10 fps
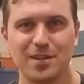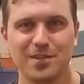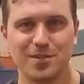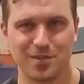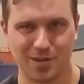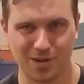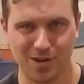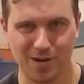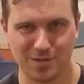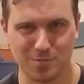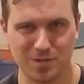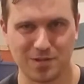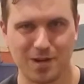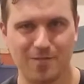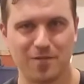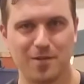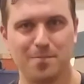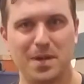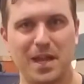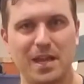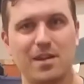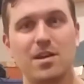It's just going to cause some discomfort and pain.